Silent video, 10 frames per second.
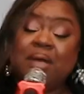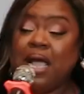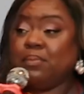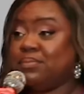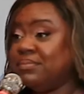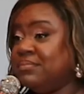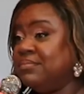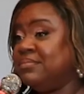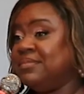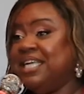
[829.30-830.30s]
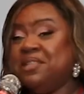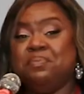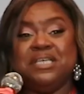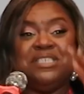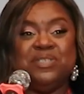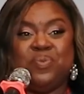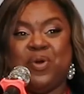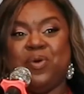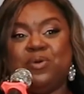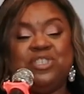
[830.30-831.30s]
But I'm in the business
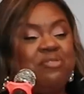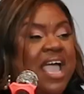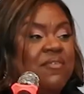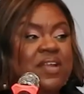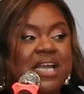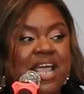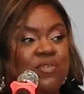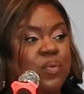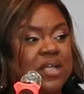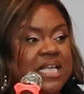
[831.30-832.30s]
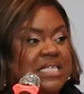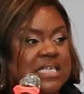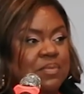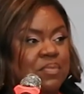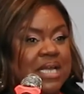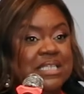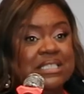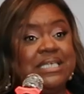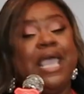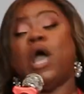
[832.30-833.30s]
world, traveling everywhere they send me to
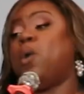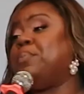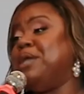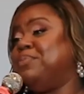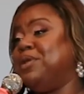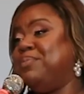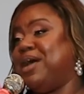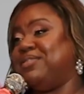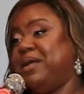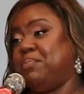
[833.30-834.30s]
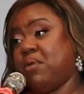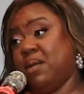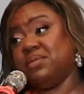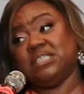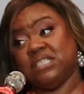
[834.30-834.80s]
tell people about their problems,